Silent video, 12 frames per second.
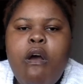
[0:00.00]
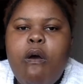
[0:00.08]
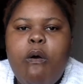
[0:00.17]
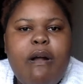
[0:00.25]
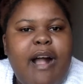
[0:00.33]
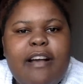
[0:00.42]

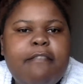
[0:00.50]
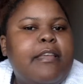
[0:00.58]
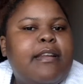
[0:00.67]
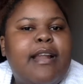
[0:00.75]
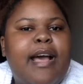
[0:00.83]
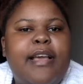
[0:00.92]
or
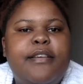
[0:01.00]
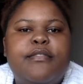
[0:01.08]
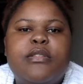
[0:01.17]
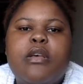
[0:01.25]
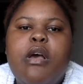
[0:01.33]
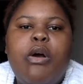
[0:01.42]
carving knives
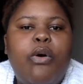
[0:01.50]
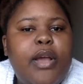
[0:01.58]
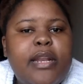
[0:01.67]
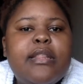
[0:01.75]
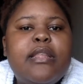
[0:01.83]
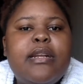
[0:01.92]
or
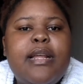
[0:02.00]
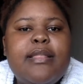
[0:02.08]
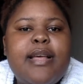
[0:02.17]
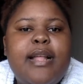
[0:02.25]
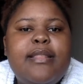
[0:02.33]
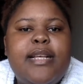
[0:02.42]
anything like
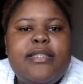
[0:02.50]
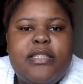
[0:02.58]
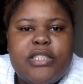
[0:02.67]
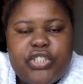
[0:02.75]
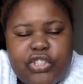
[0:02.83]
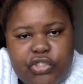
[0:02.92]
that that's
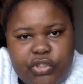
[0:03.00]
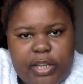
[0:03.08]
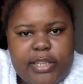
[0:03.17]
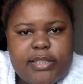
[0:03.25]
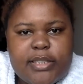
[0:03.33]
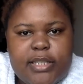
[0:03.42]
just
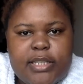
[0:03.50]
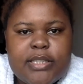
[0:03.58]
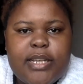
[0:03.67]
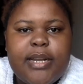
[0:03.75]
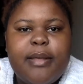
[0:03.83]
straight, it